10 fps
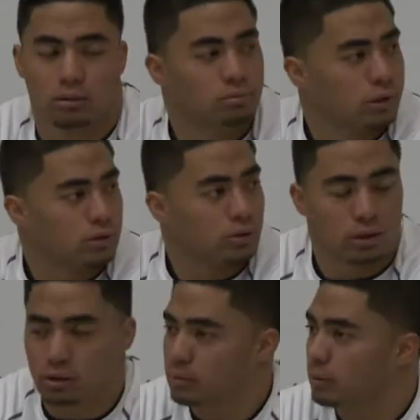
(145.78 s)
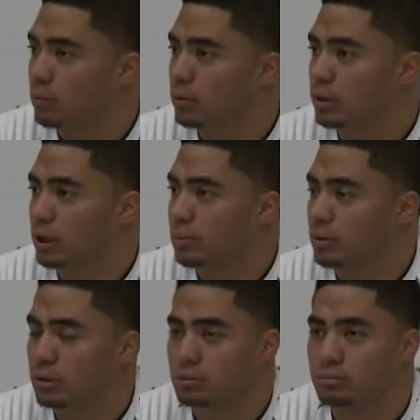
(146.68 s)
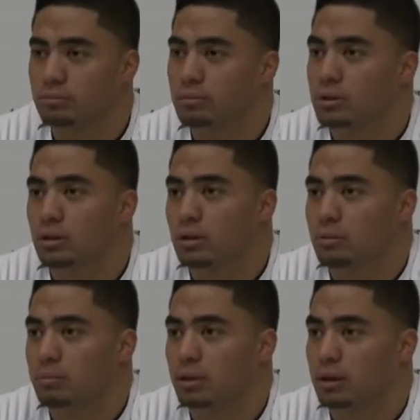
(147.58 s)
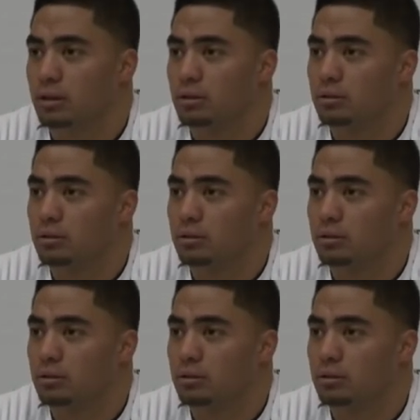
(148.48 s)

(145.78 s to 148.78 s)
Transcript: into a little bit more depth. But